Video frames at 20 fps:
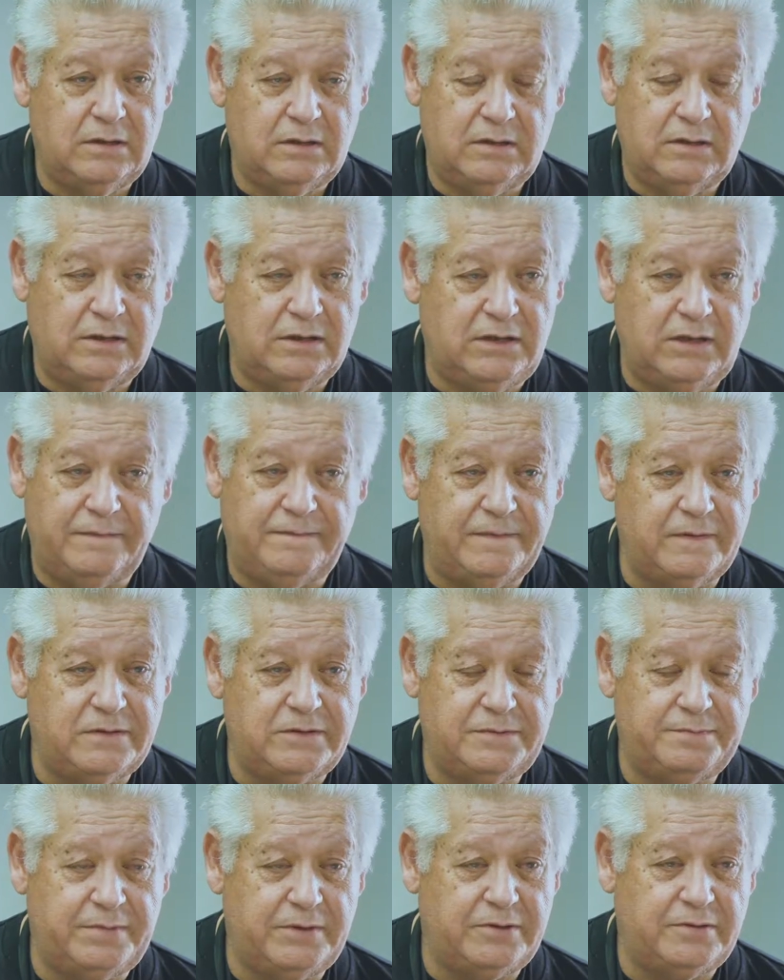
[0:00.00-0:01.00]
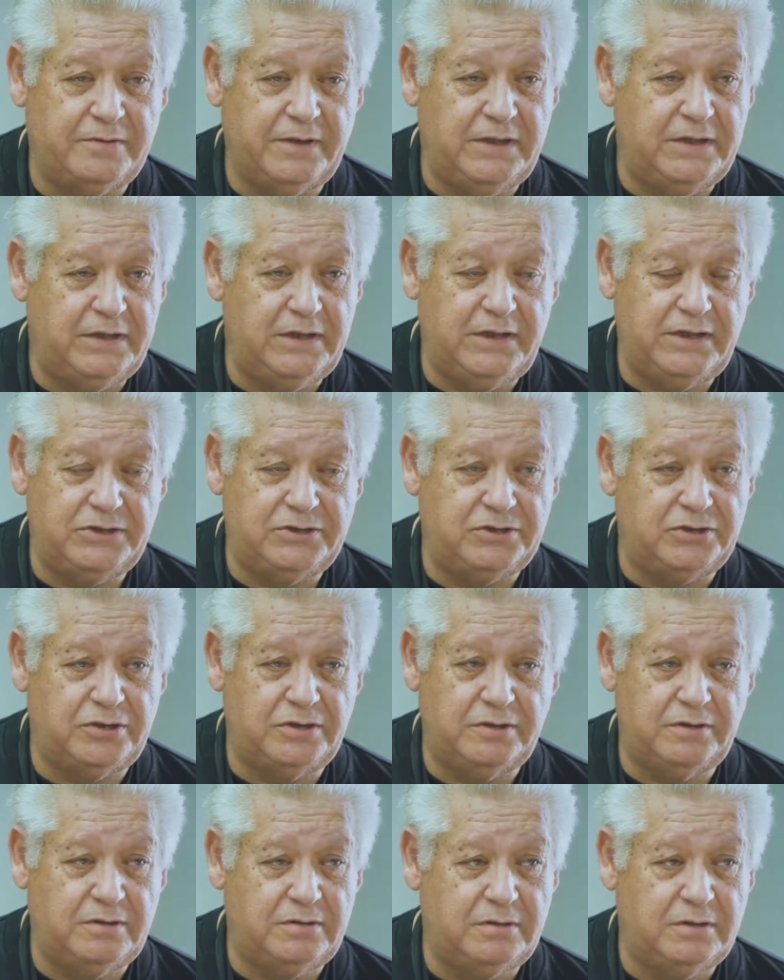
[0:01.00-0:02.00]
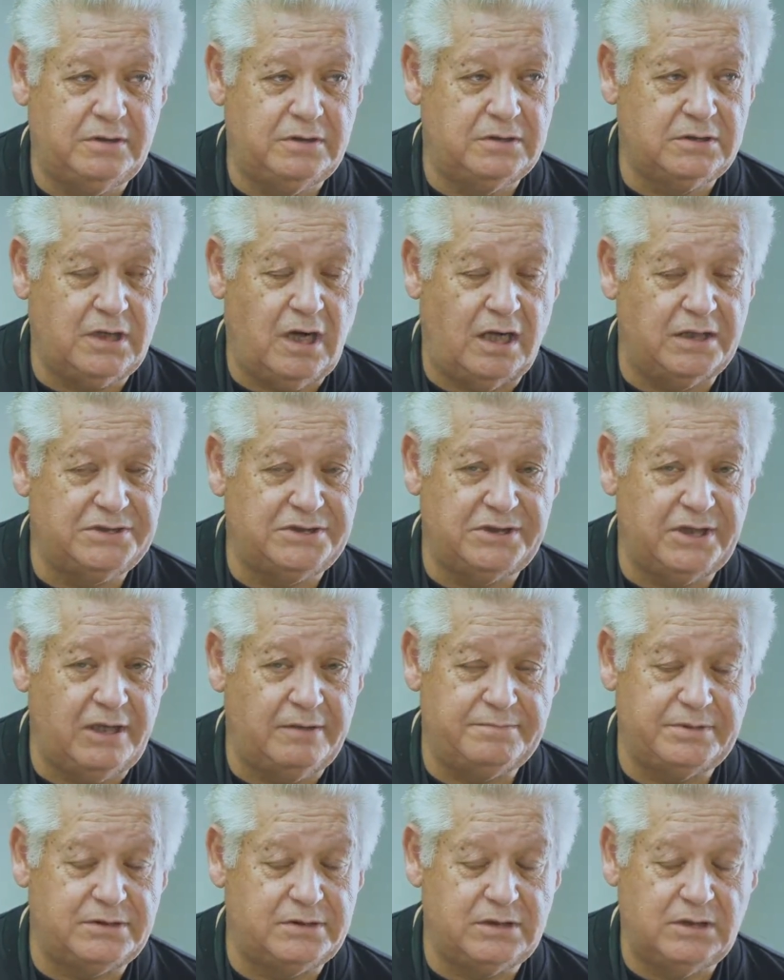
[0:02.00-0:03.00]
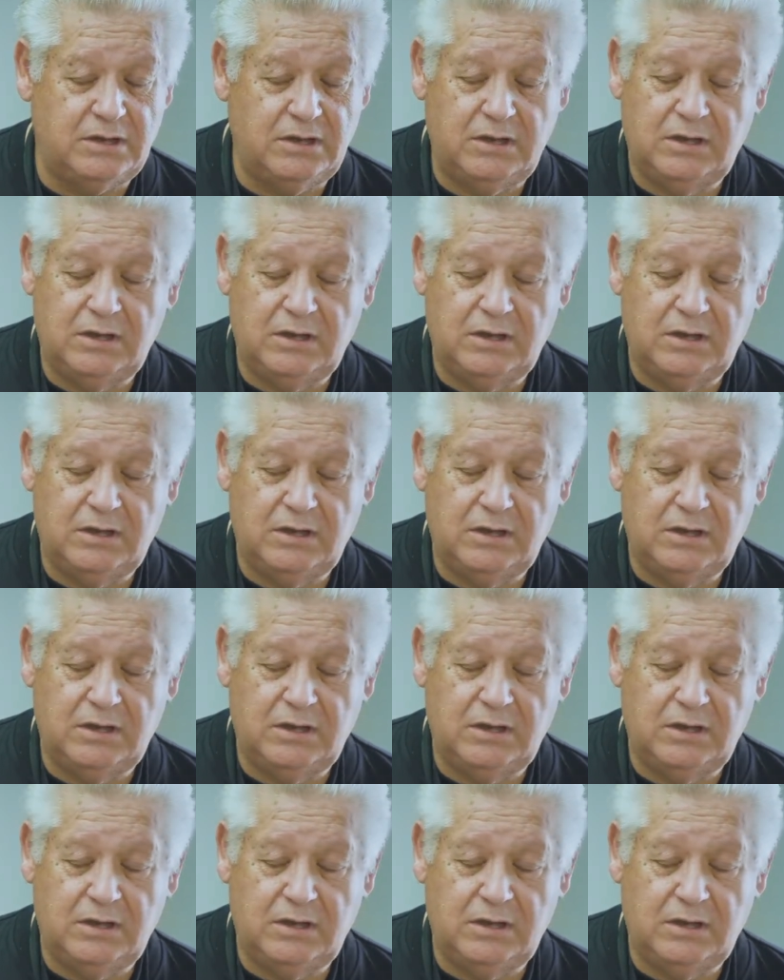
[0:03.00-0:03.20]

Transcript: the The difference between these two concepts